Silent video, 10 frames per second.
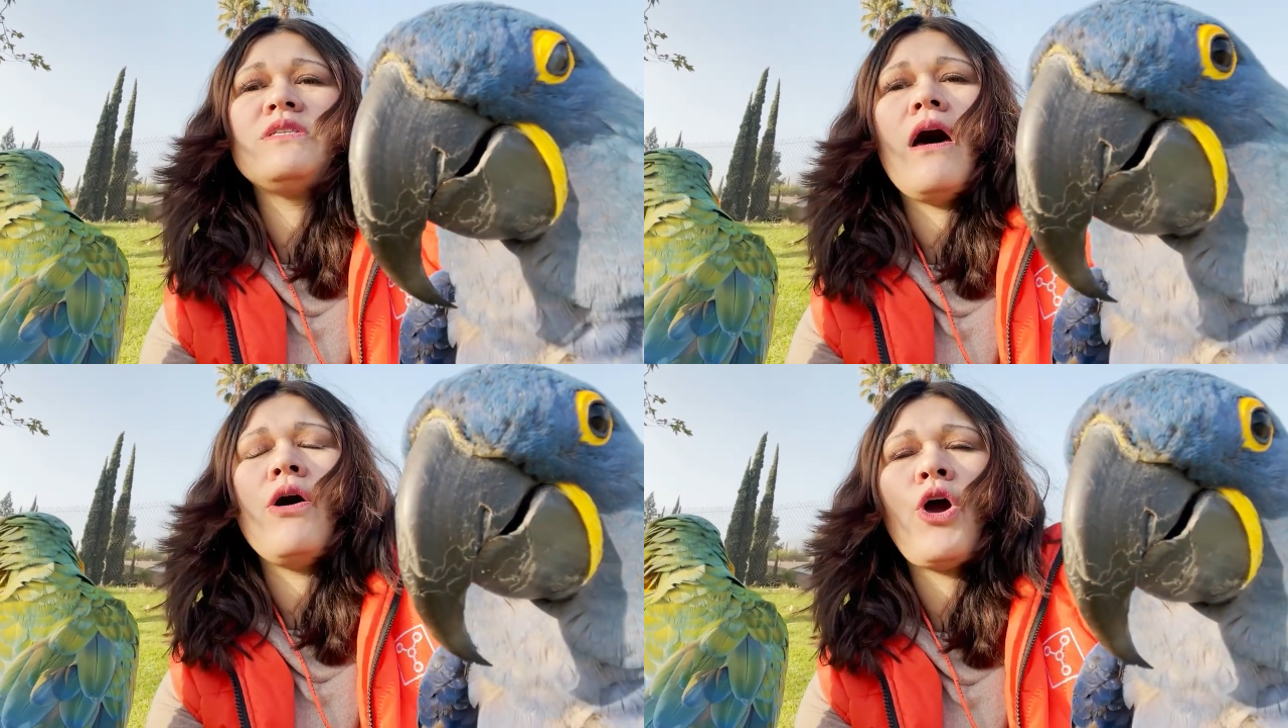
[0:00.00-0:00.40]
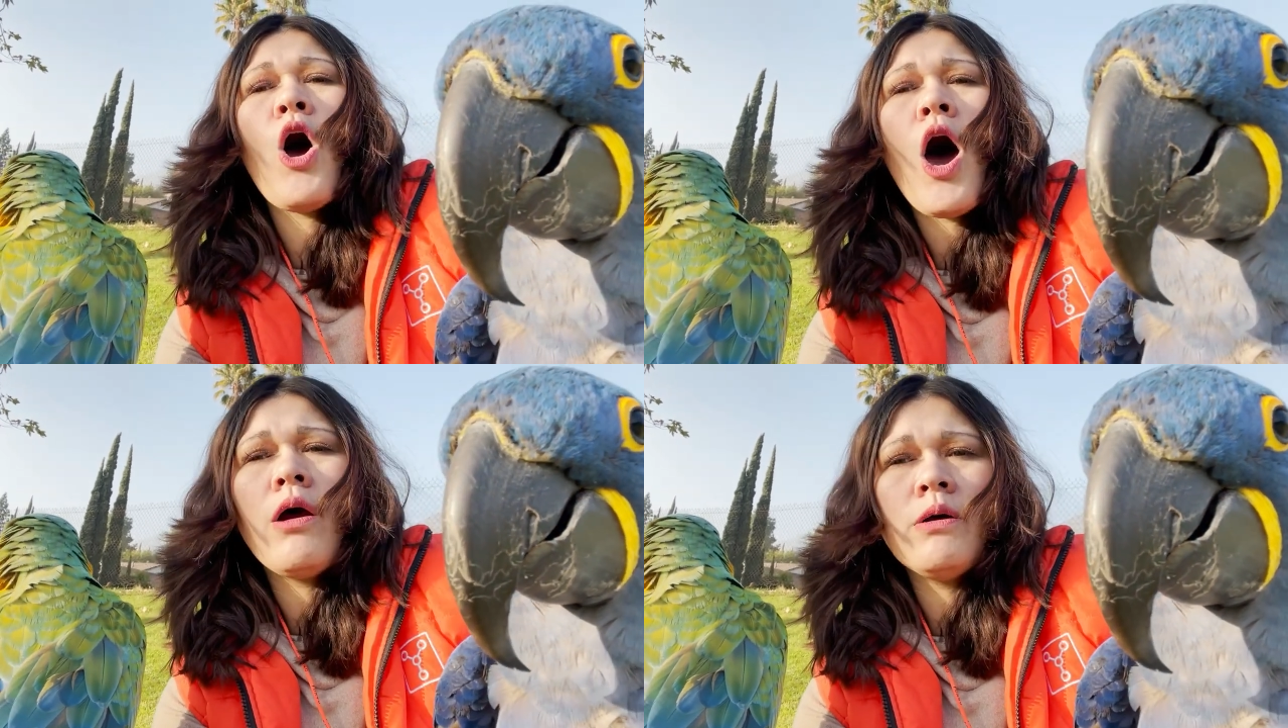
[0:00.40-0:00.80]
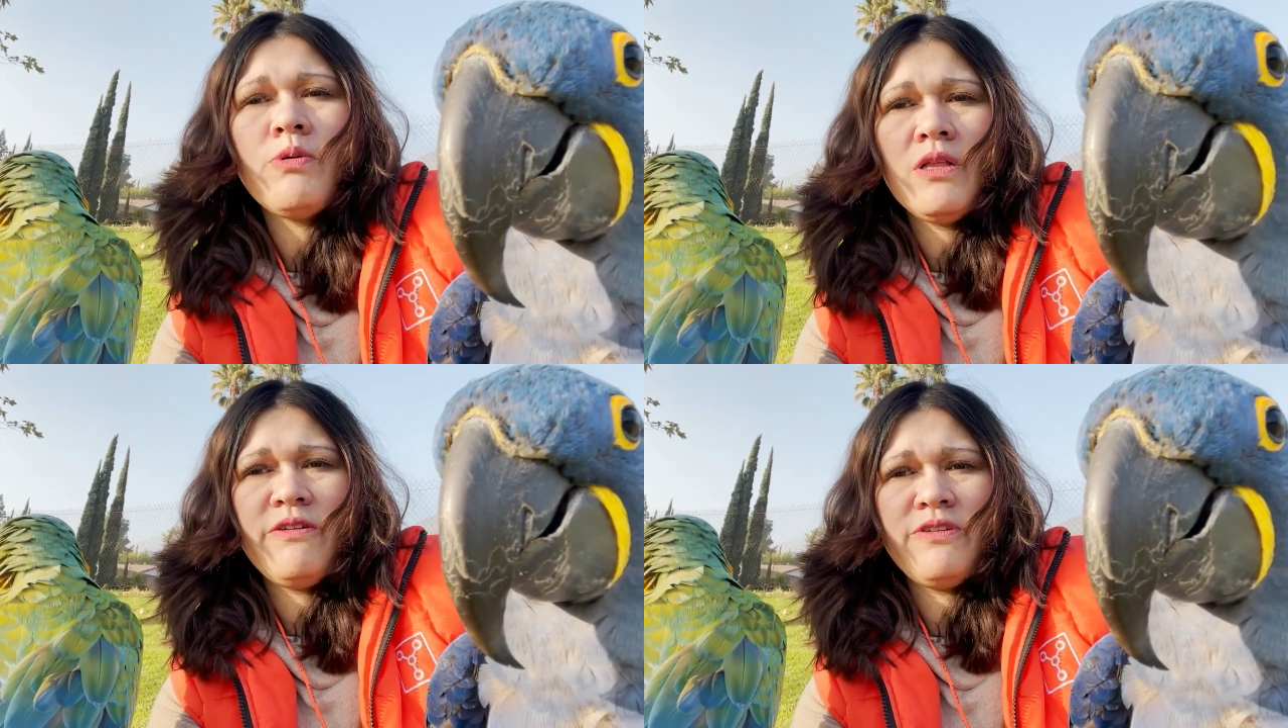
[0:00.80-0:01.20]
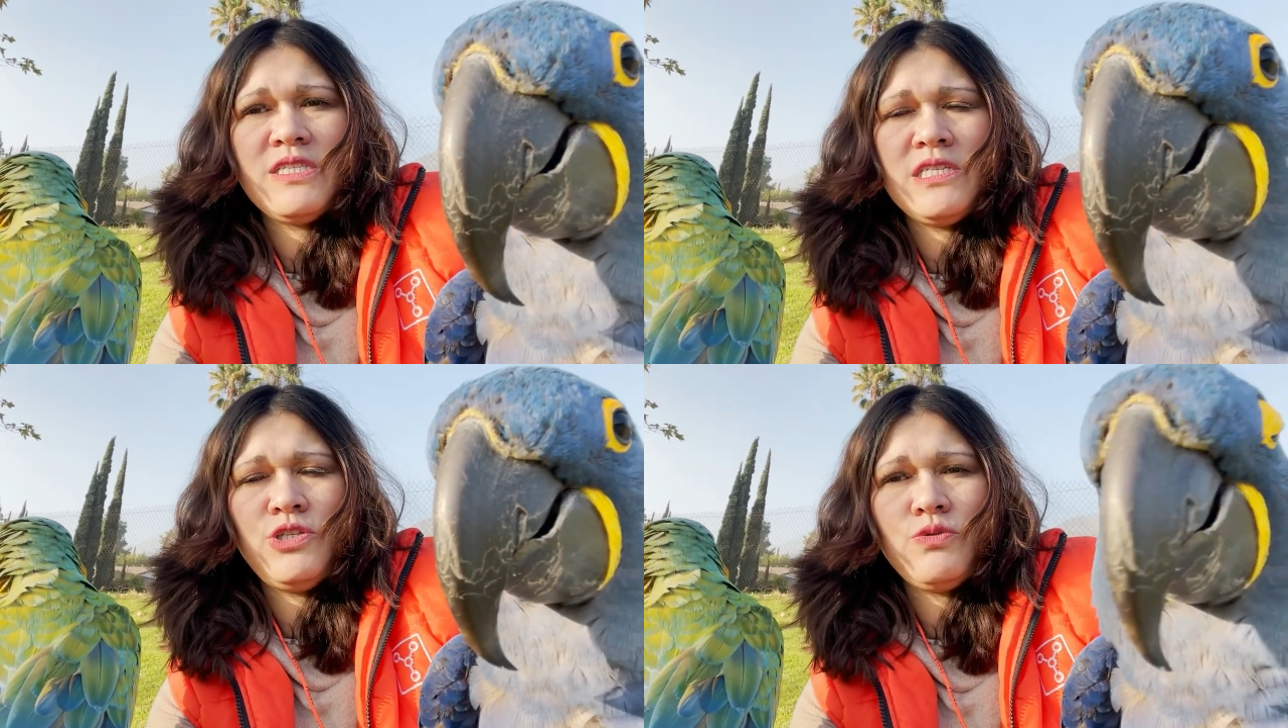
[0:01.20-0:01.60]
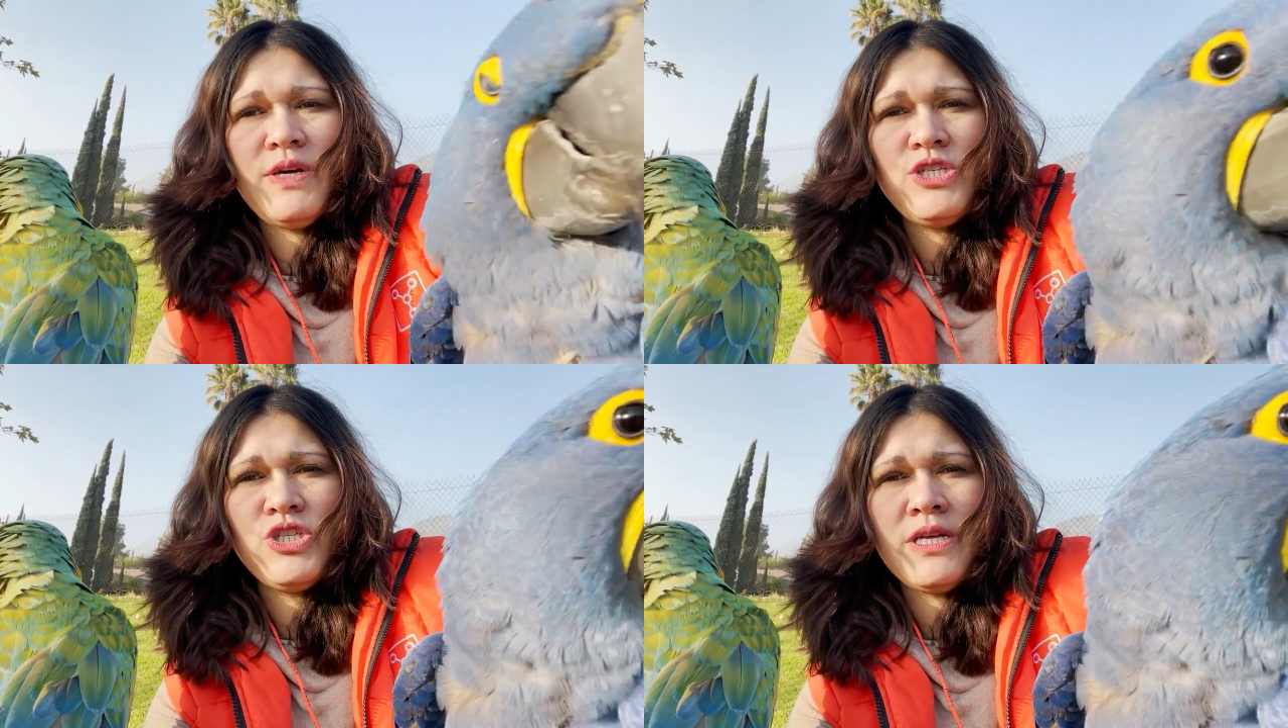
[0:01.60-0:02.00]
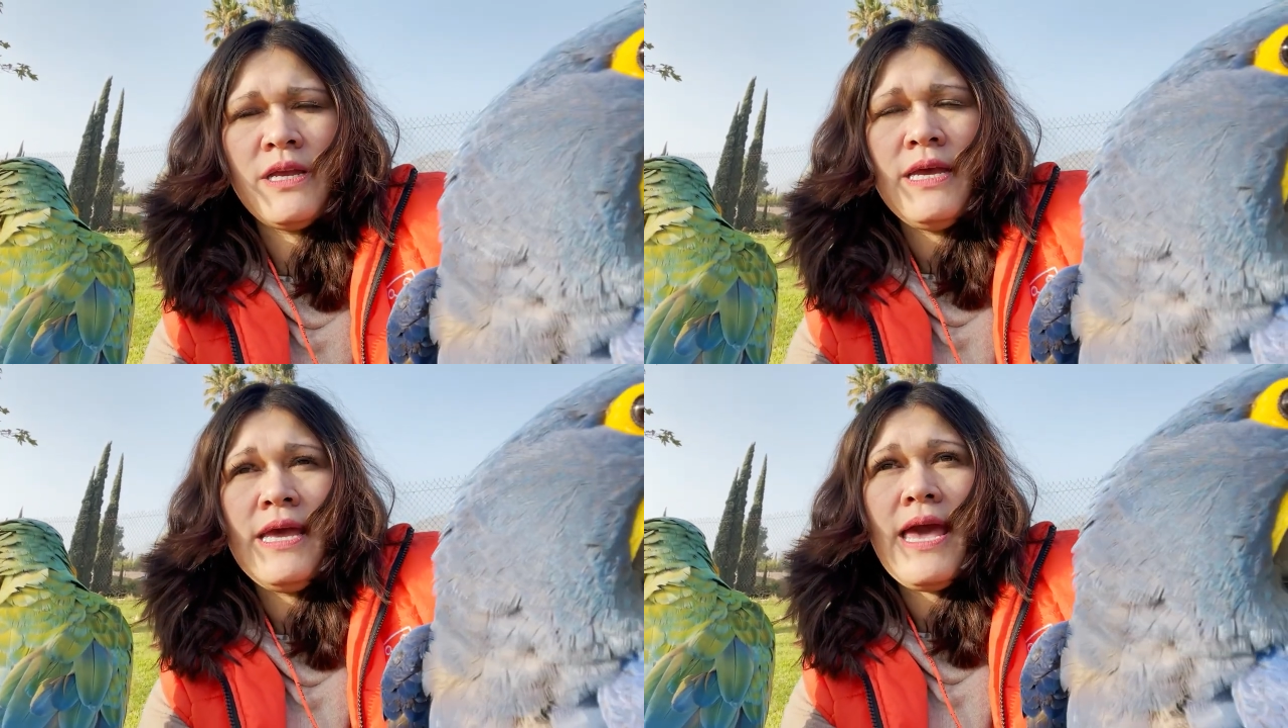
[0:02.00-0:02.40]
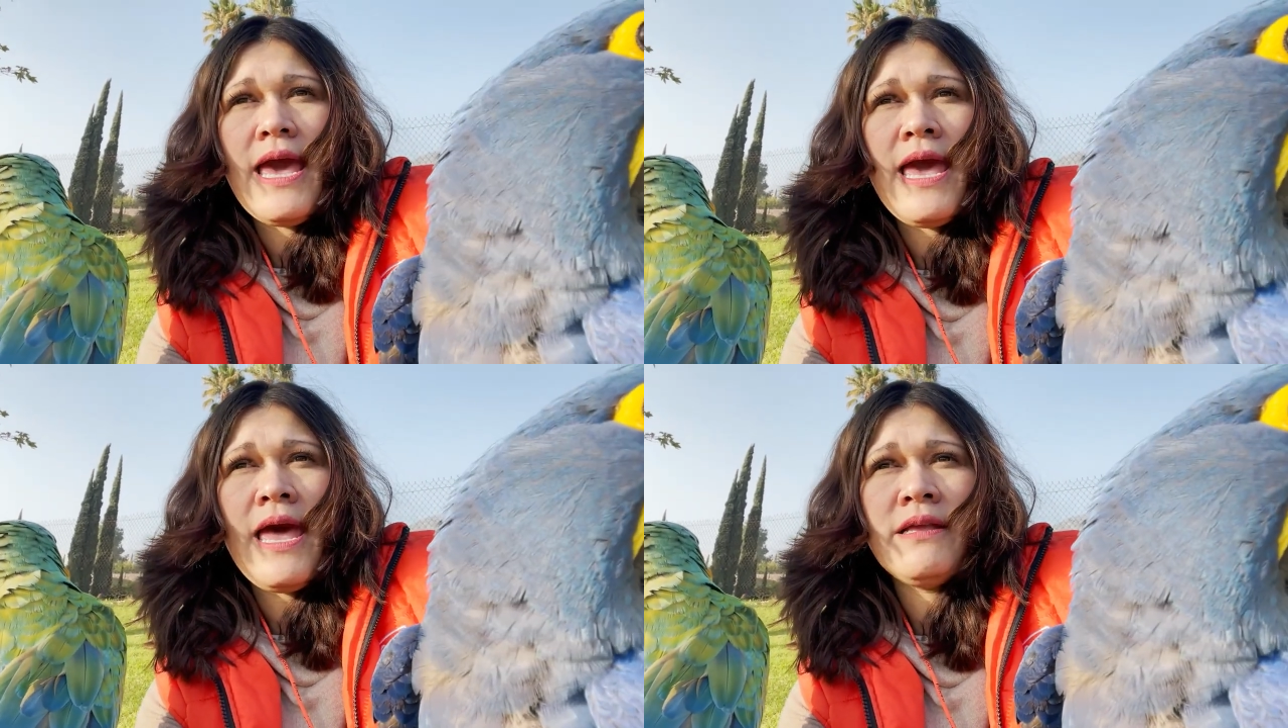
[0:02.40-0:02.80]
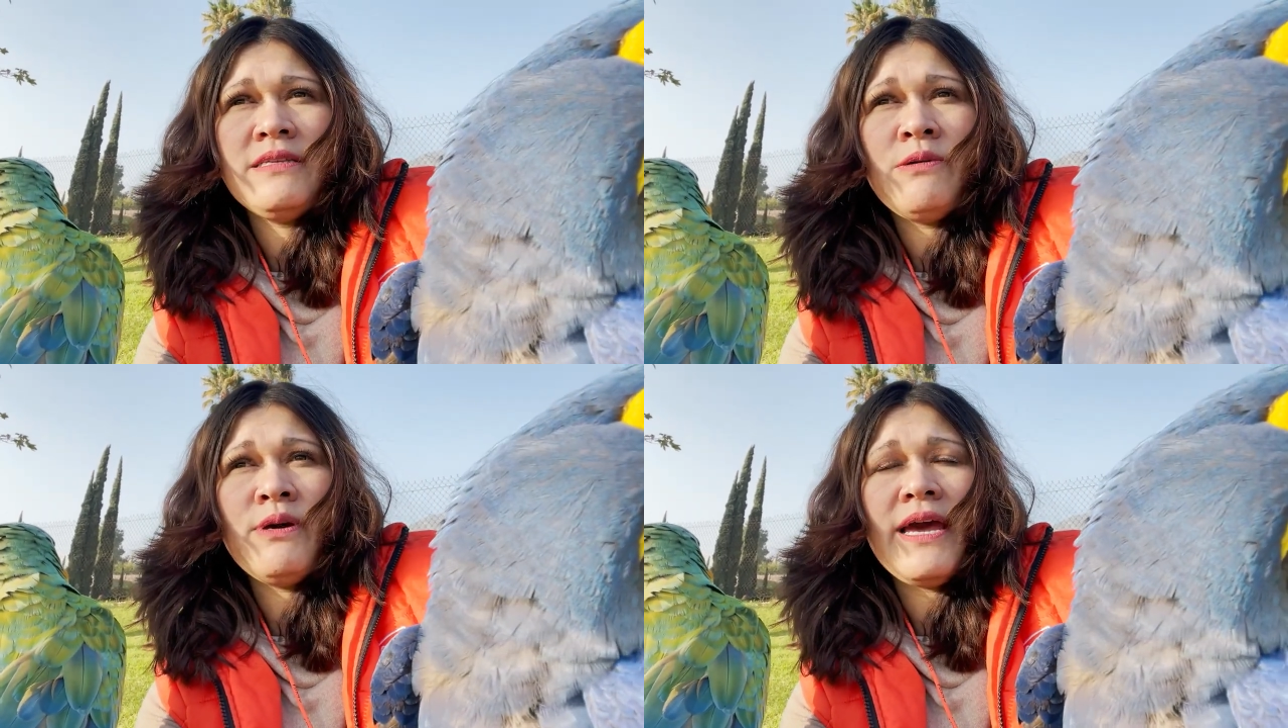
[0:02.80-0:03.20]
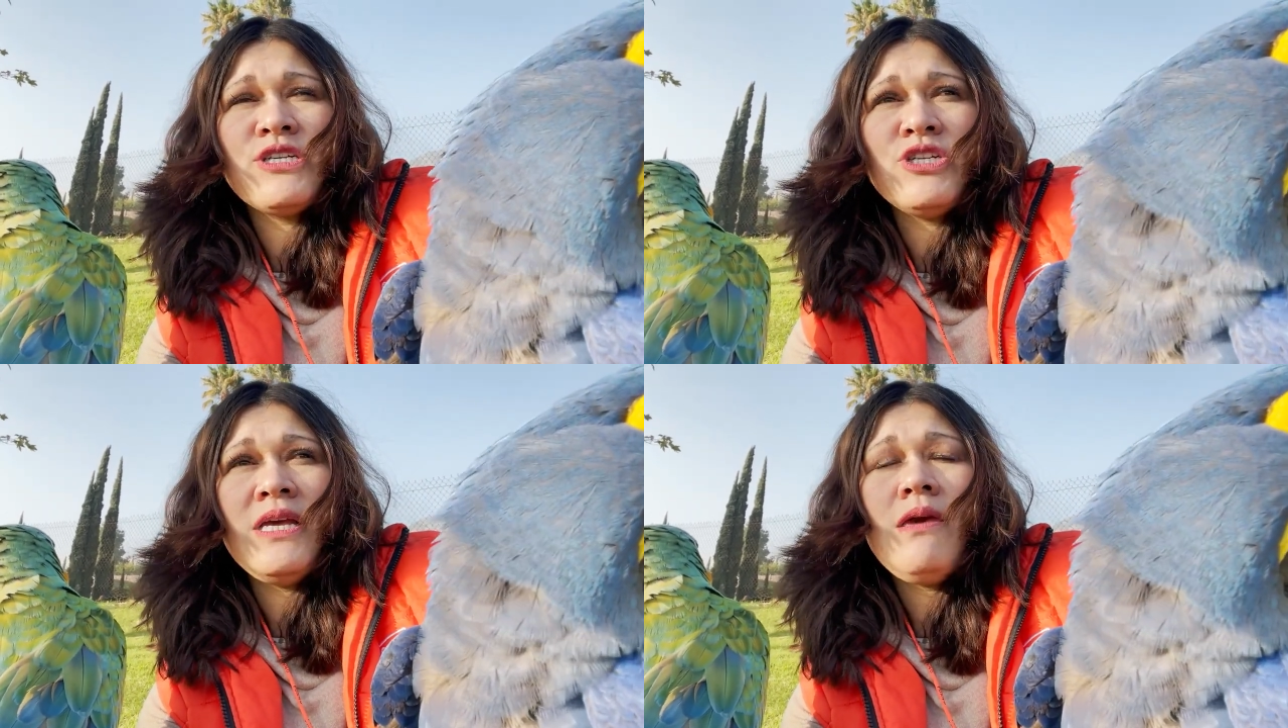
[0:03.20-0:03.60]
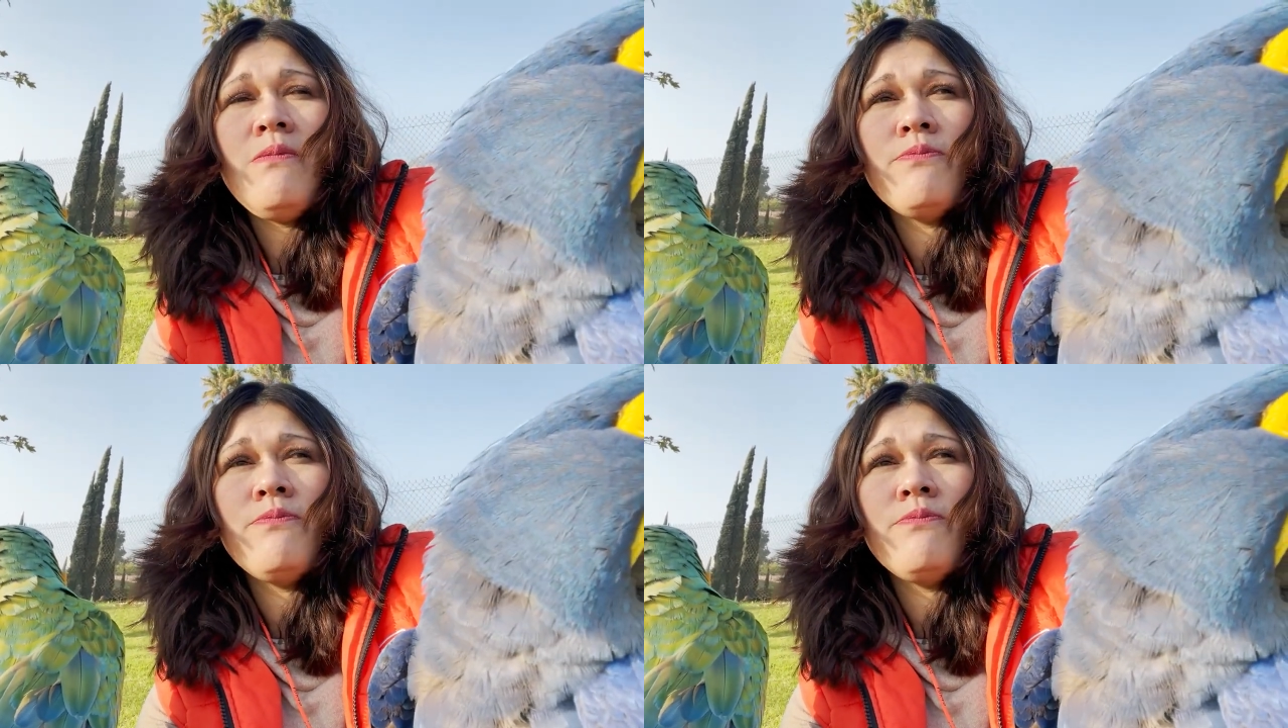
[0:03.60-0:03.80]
a horrible living situation. And they were actually